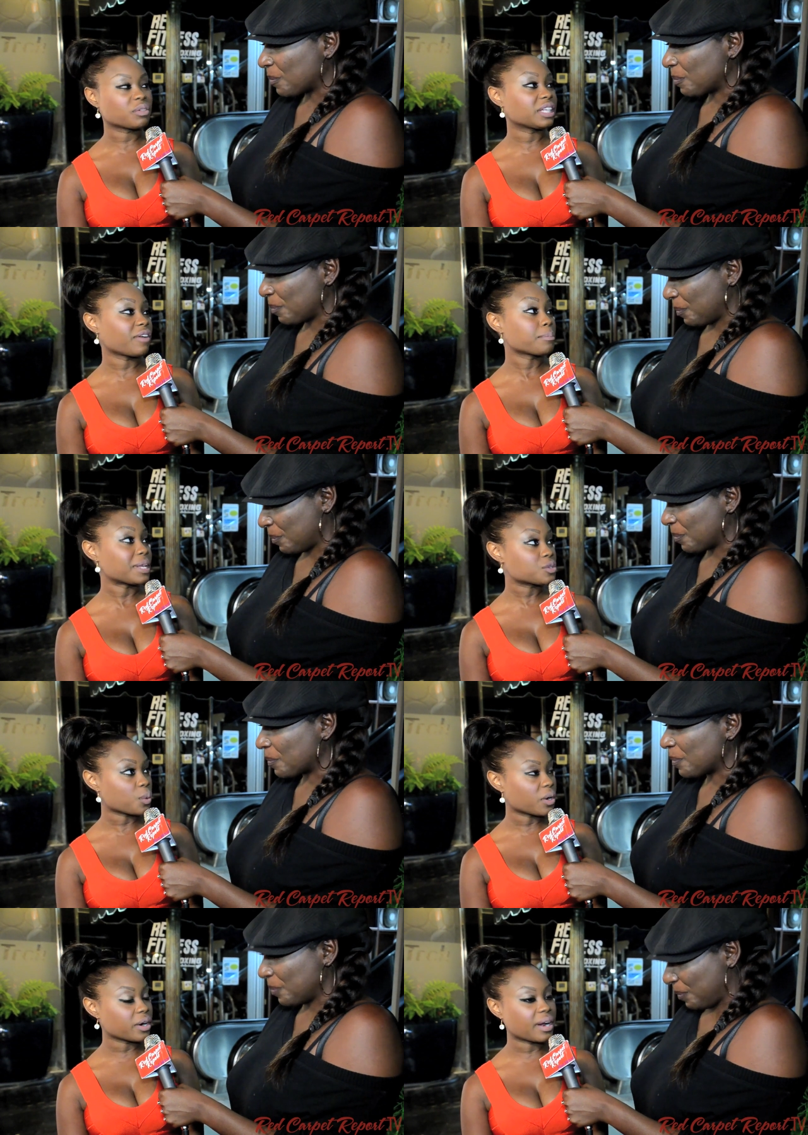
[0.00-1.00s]
Speaker 1: a really great
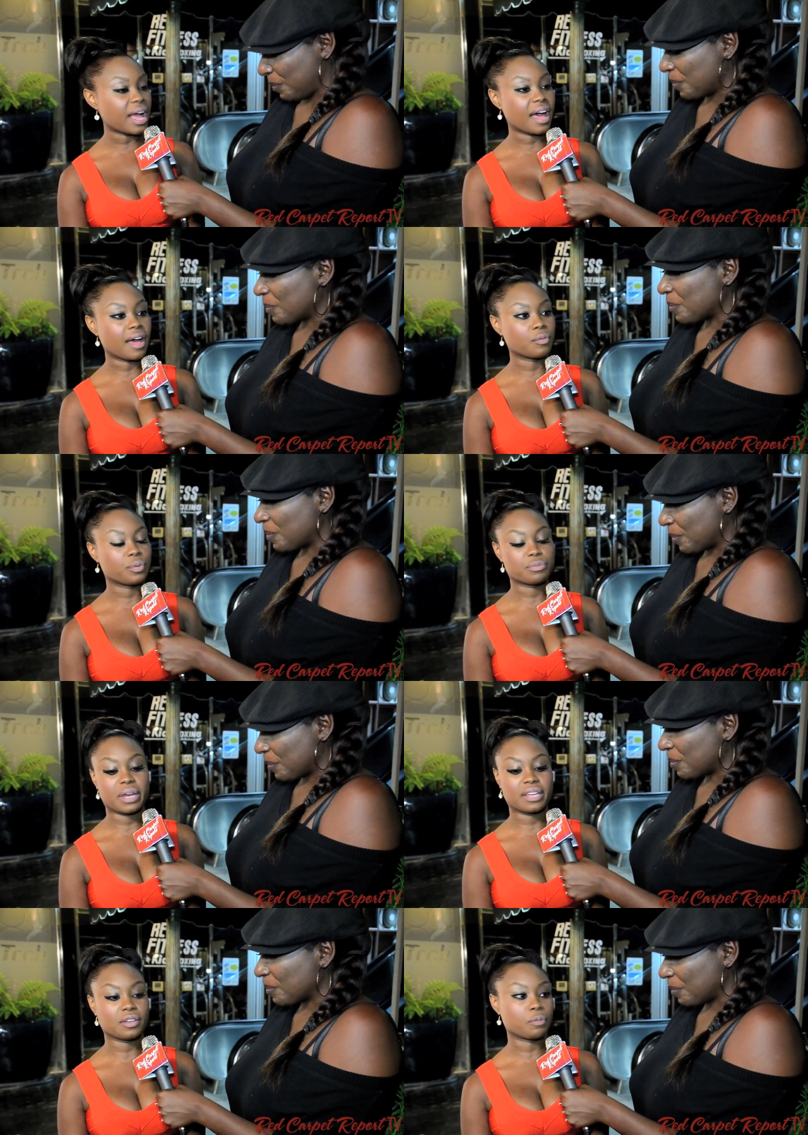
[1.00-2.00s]
mentor uh, with
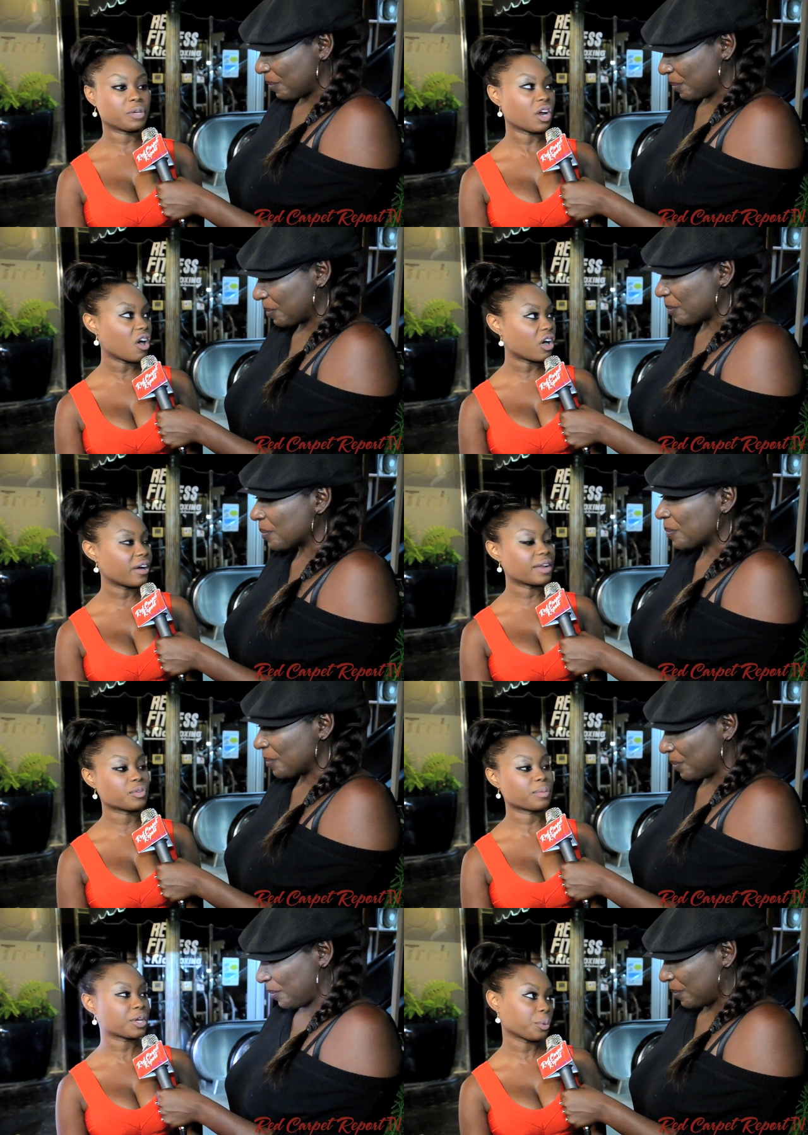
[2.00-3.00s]
my, you know, PR
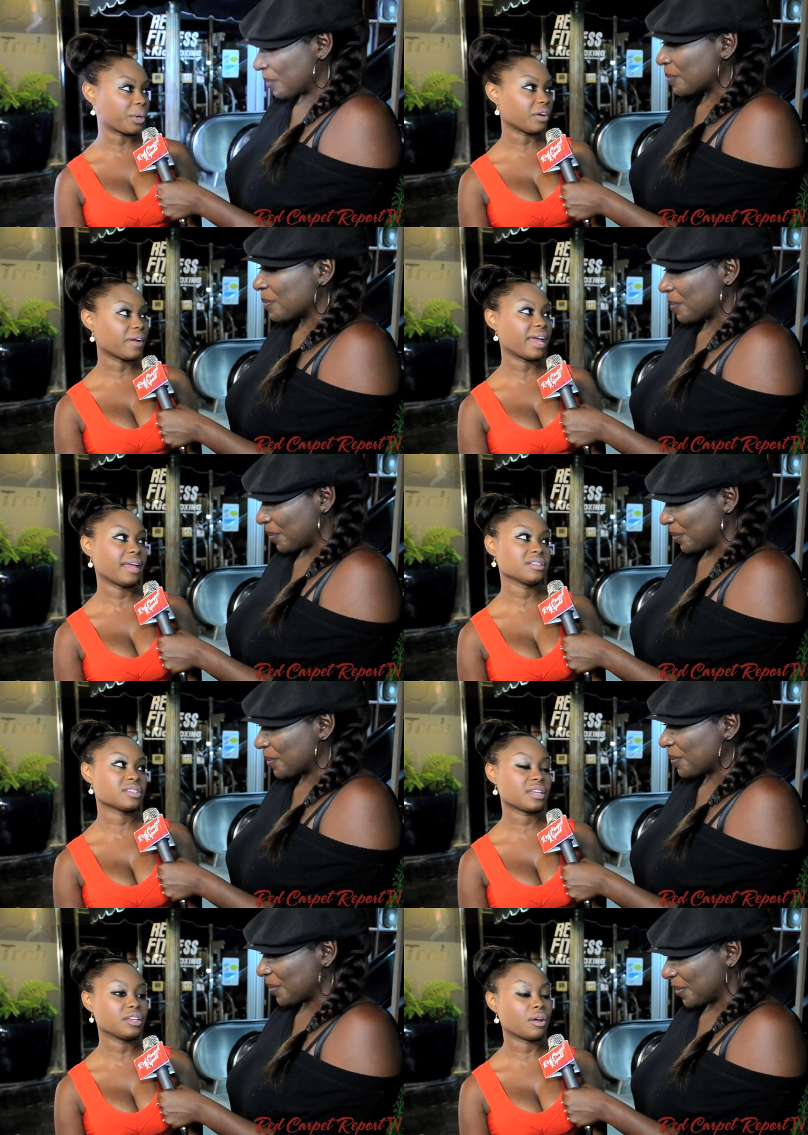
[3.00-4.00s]
and with my career. And,
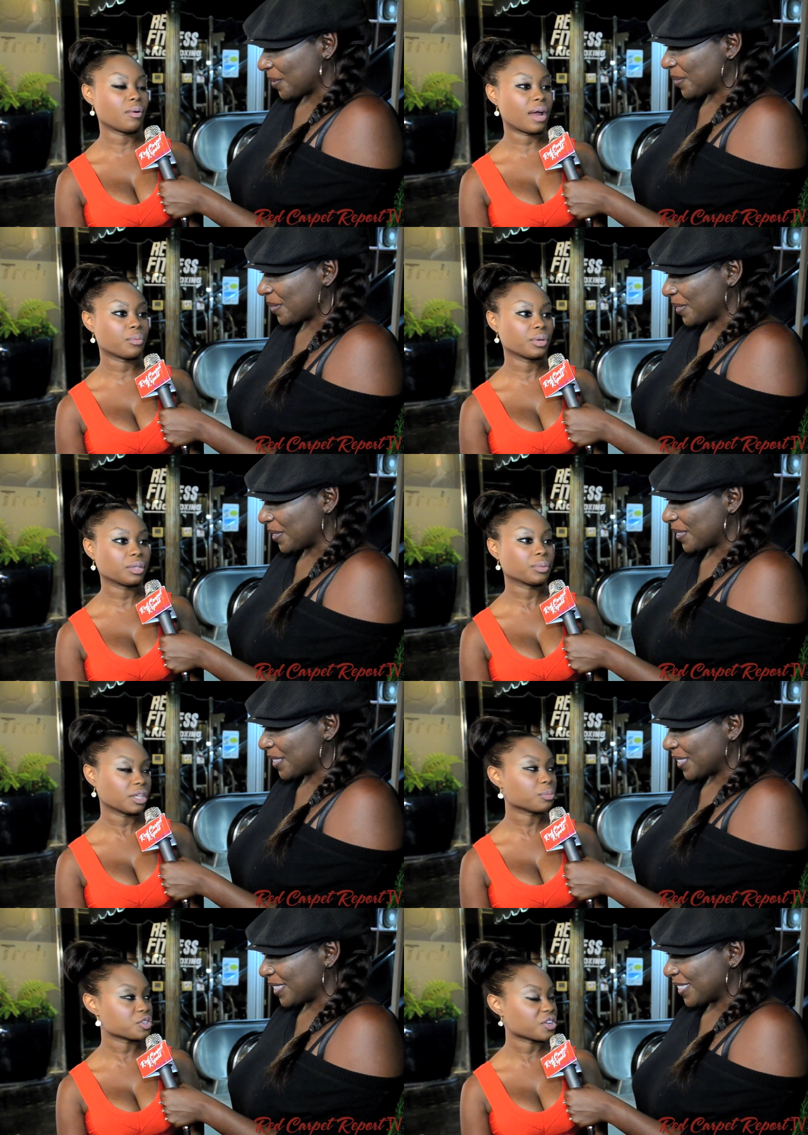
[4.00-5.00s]
you know, I really,
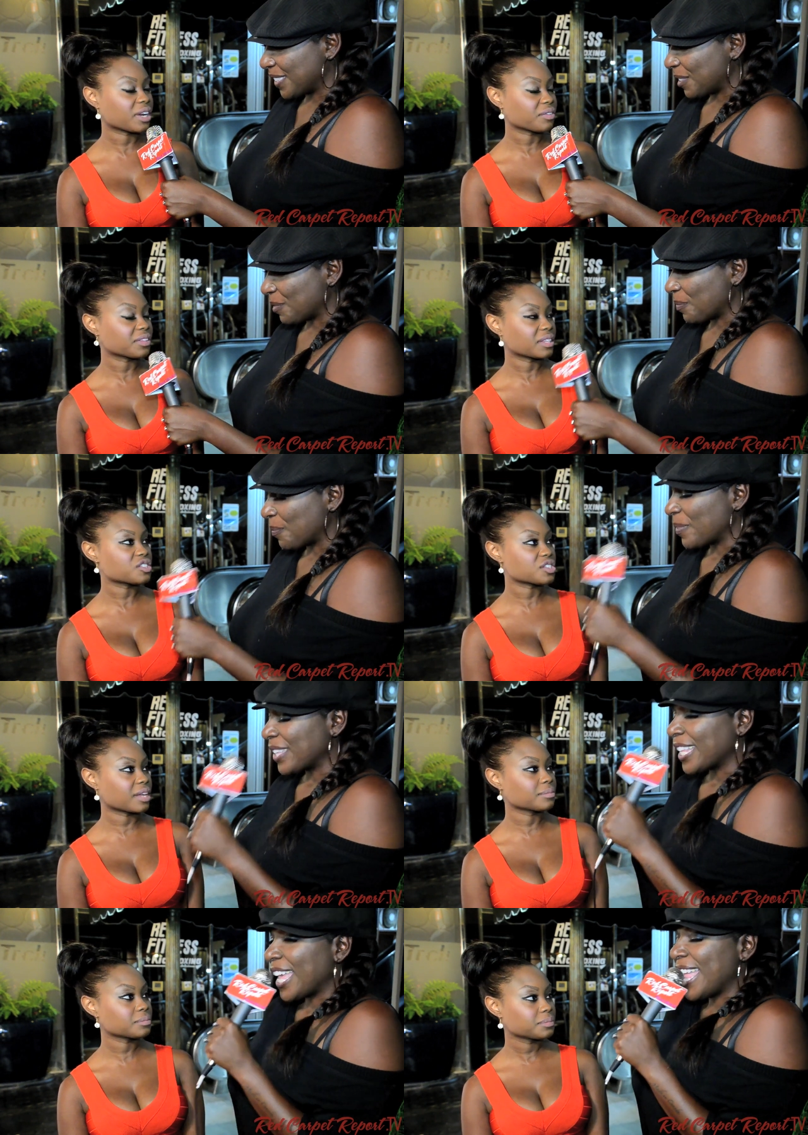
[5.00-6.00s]
really appreciate everything that she's
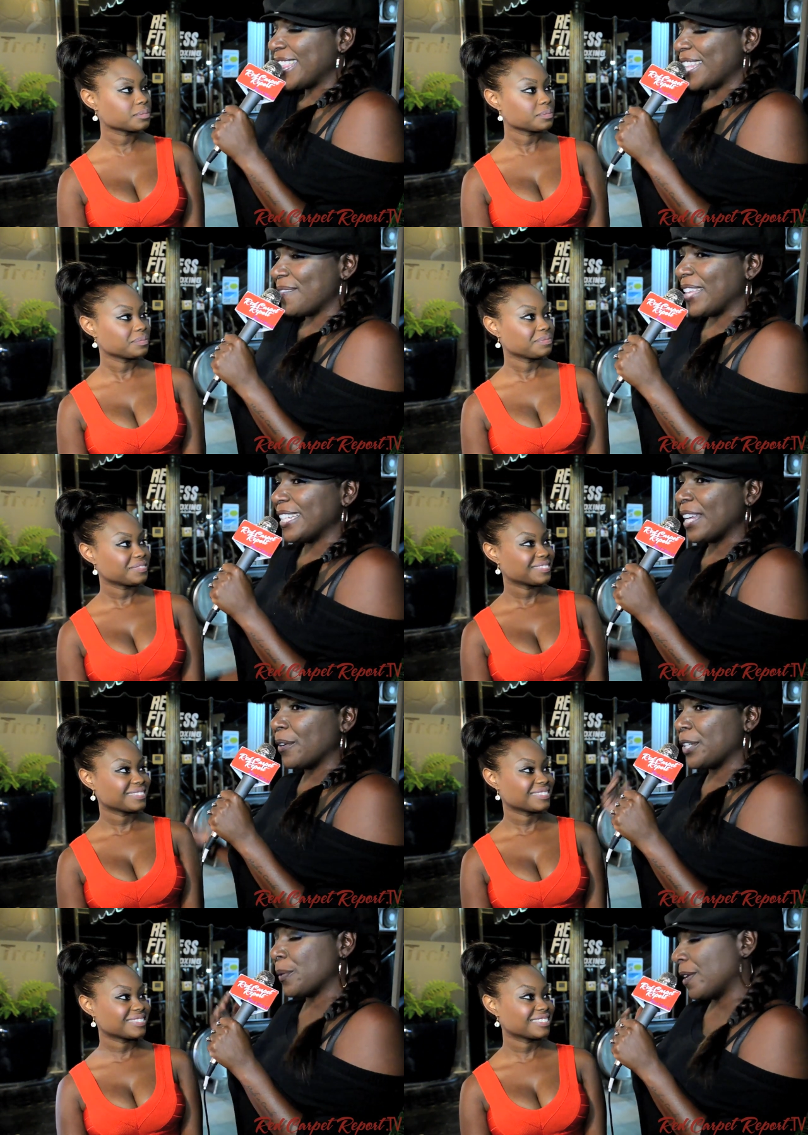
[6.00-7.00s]
done.
Speaker 2: I love that.
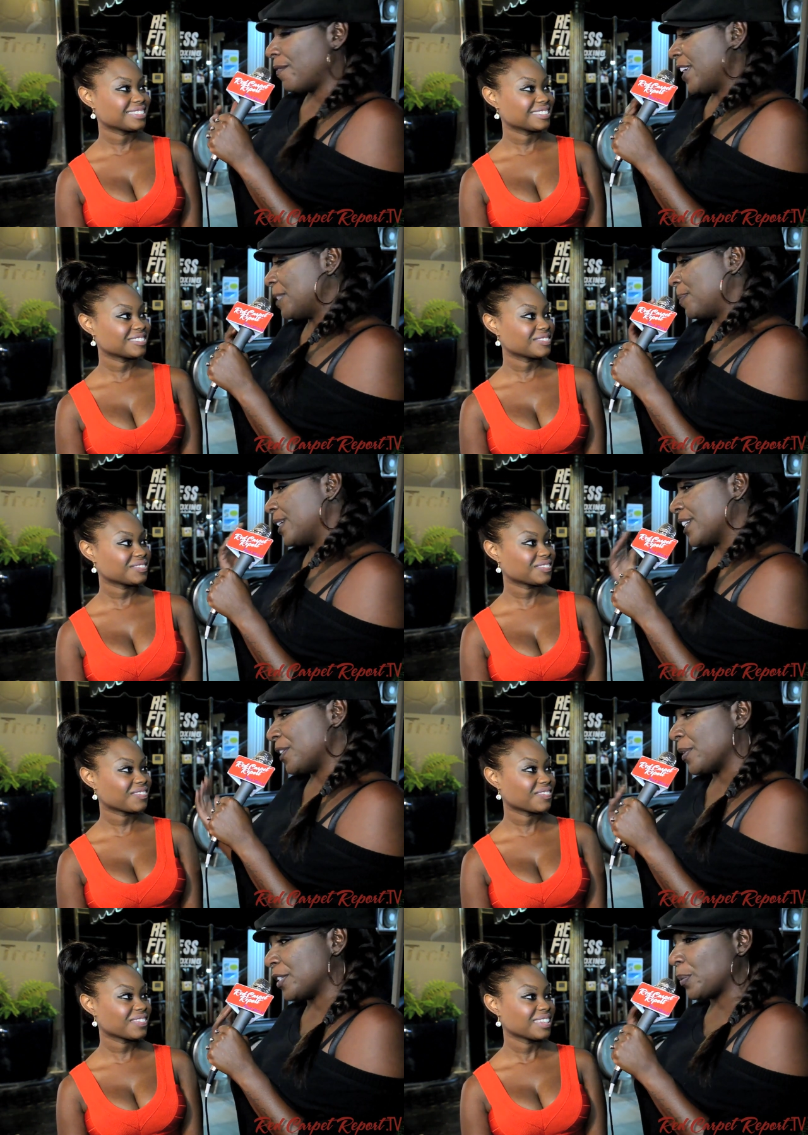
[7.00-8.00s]
Now, are you on Facebook? Are
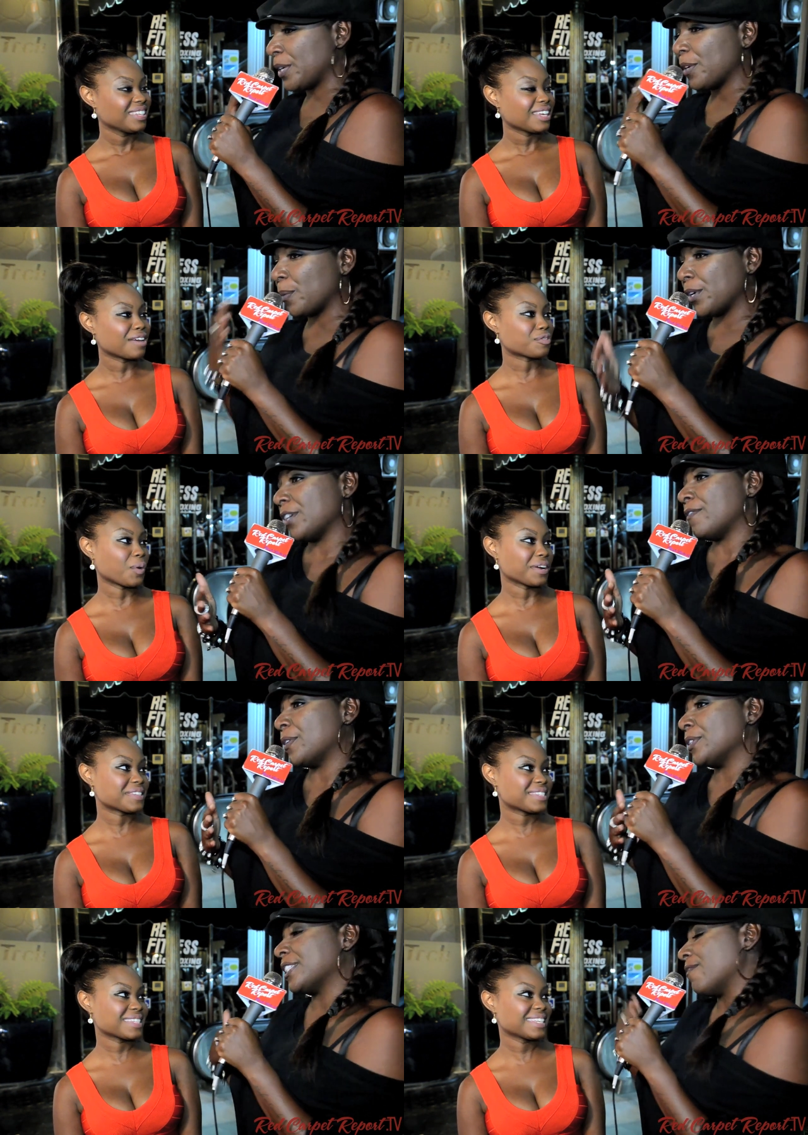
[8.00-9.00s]
you on Twitter? Where
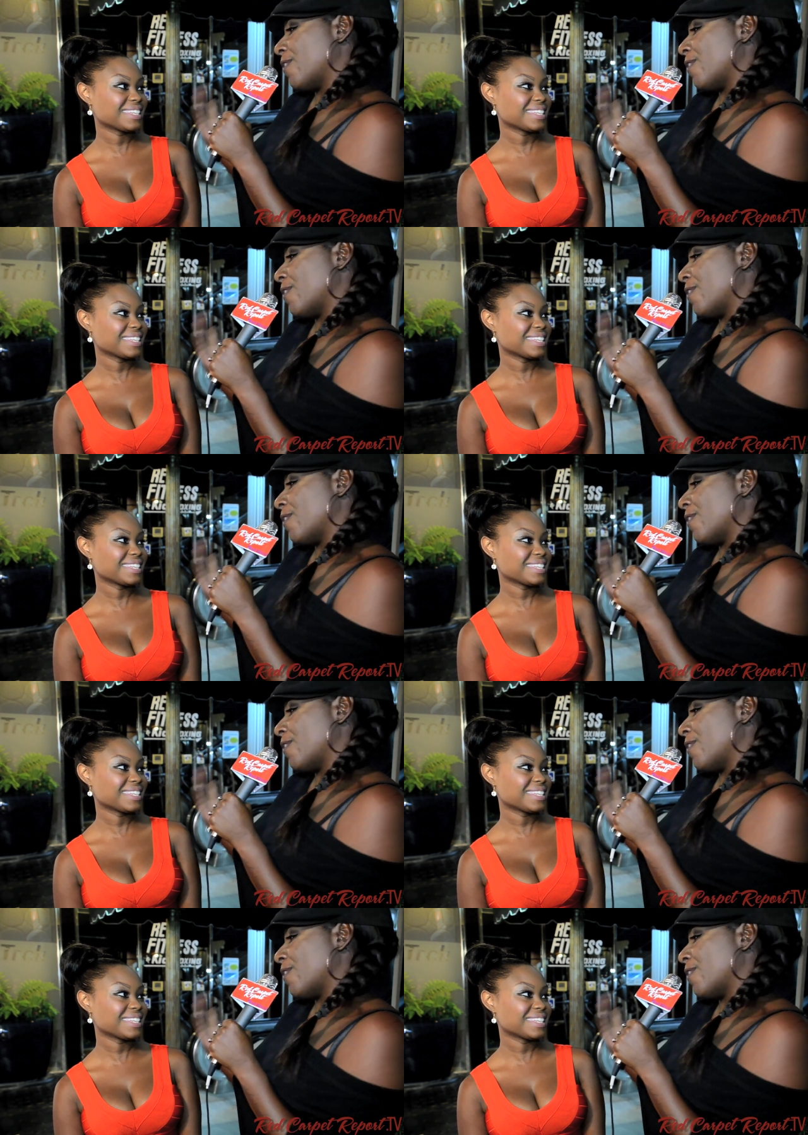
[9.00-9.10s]
viewers can